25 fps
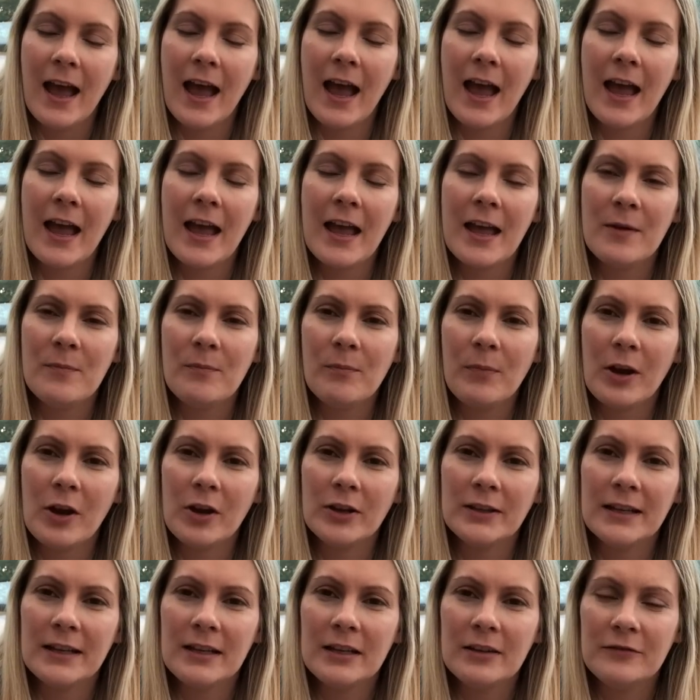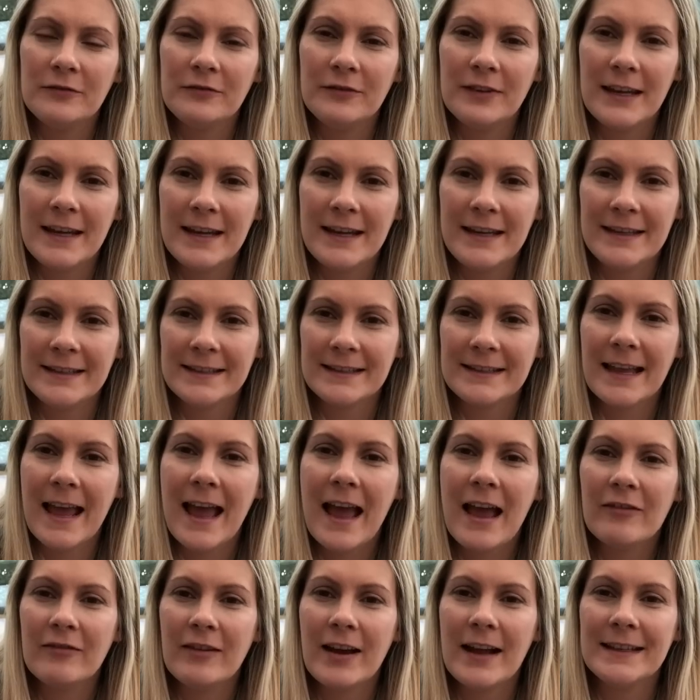by the lovely
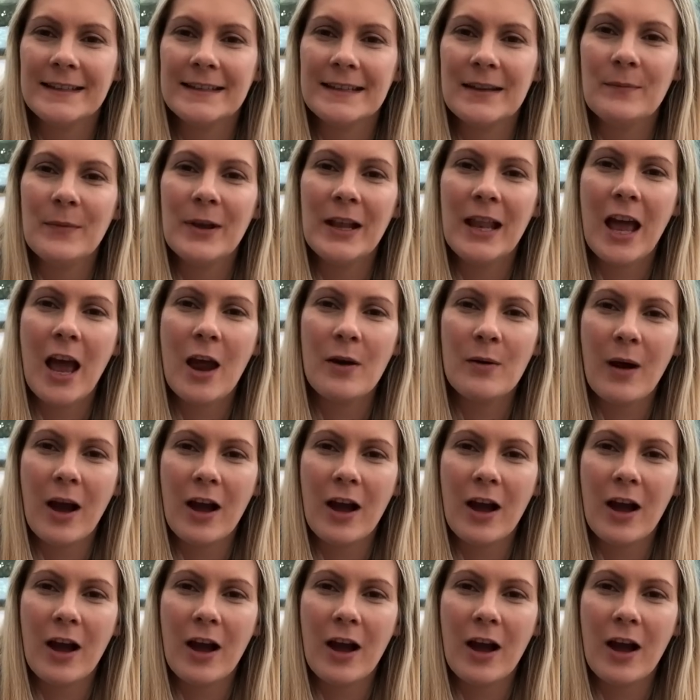sarahdimeloe